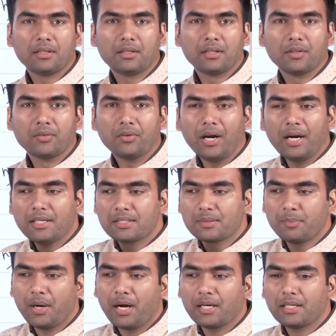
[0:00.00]
divides
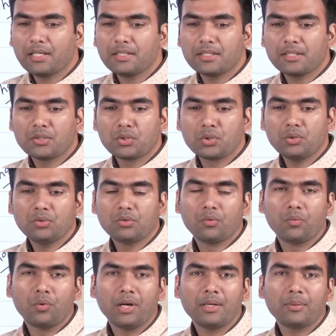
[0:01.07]
parties into
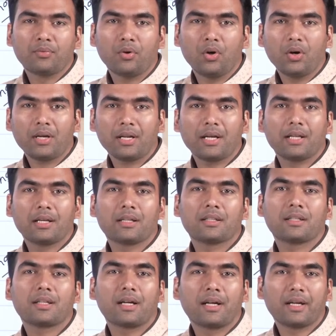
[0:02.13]
one for
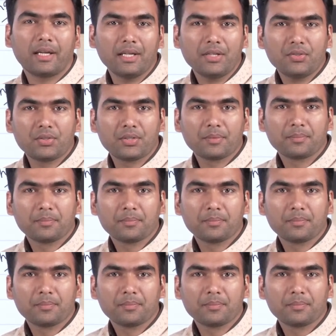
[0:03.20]
another against.